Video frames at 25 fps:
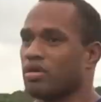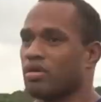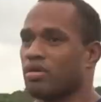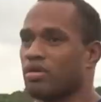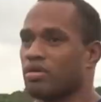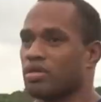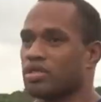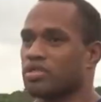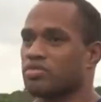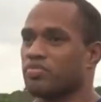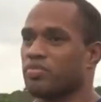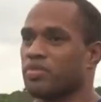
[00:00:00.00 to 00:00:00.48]
Got a
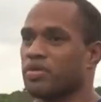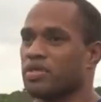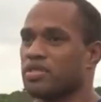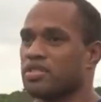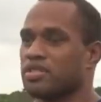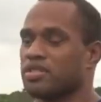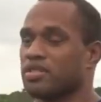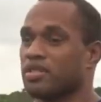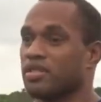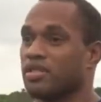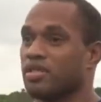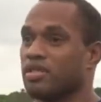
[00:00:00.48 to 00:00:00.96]
lot of
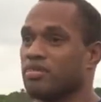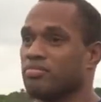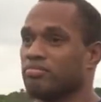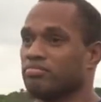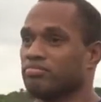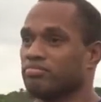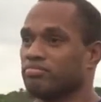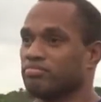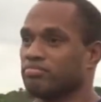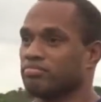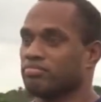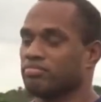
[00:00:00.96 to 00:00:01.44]
experience in the
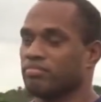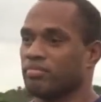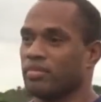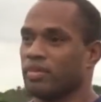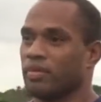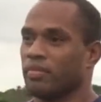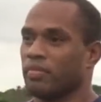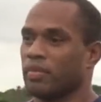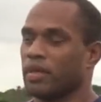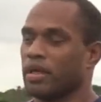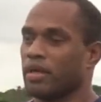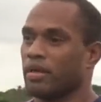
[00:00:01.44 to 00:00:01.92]
team.
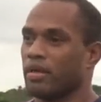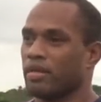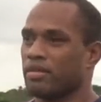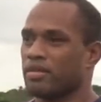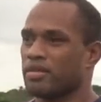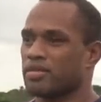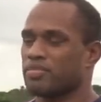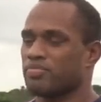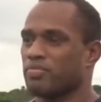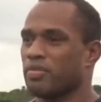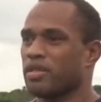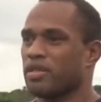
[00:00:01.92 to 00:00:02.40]

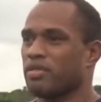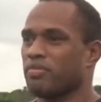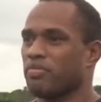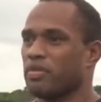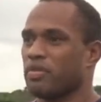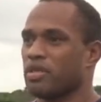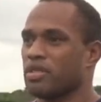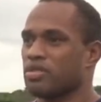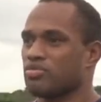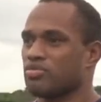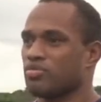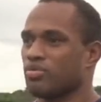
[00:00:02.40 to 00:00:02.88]
There's plenty
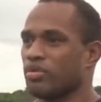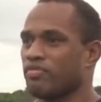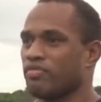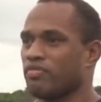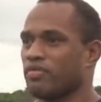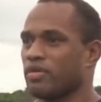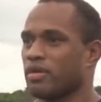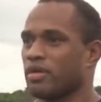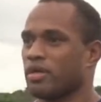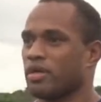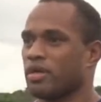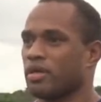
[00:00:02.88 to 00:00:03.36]
of players who
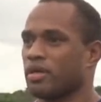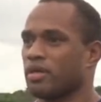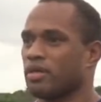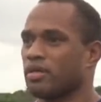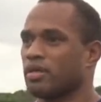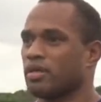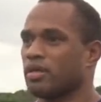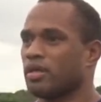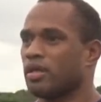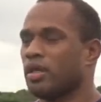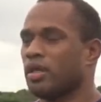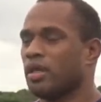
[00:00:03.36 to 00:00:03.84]

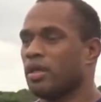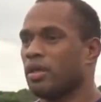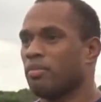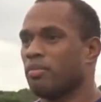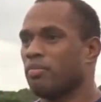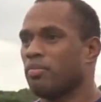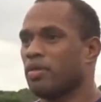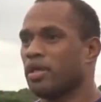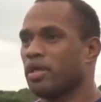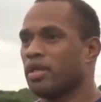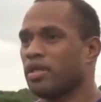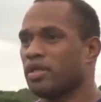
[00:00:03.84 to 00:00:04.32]
have
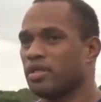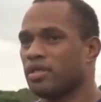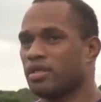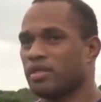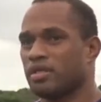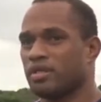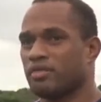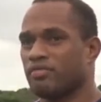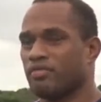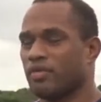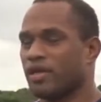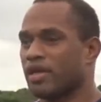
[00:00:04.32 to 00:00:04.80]
played
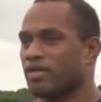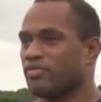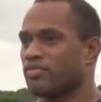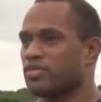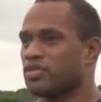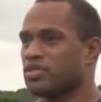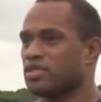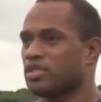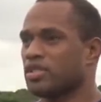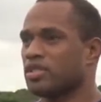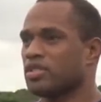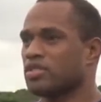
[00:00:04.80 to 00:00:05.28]
in the
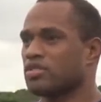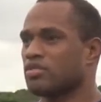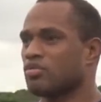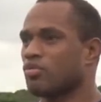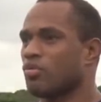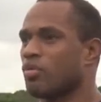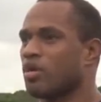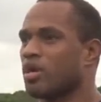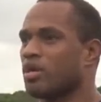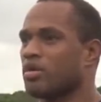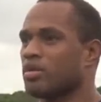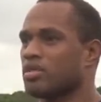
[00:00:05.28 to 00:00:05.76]
Flying
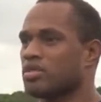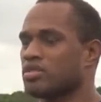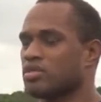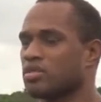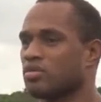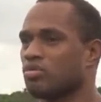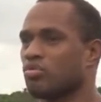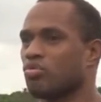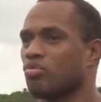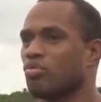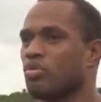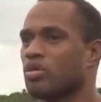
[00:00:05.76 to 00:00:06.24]
Pigeons, the
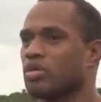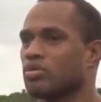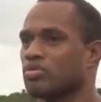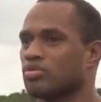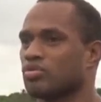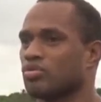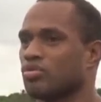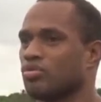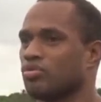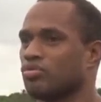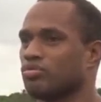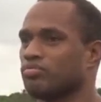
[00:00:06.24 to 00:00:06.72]
Warriors, the
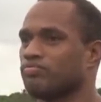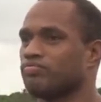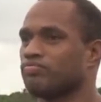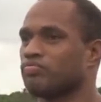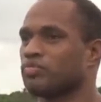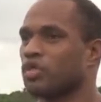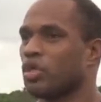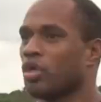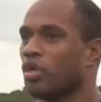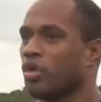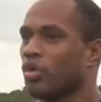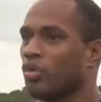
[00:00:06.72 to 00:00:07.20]
Moors, so
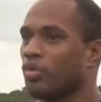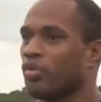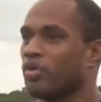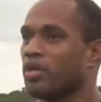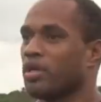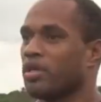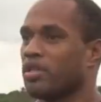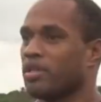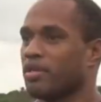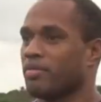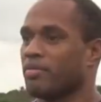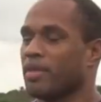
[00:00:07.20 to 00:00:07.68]

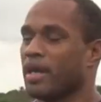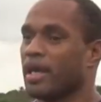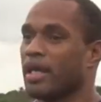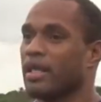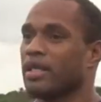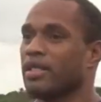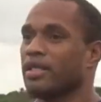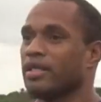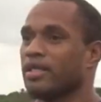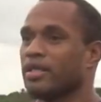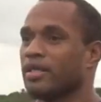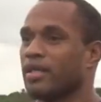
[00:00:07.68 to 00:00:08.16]
we rate them
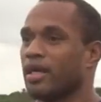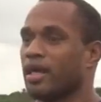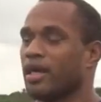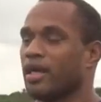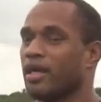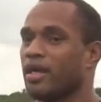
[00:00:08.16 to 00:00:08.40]
highly.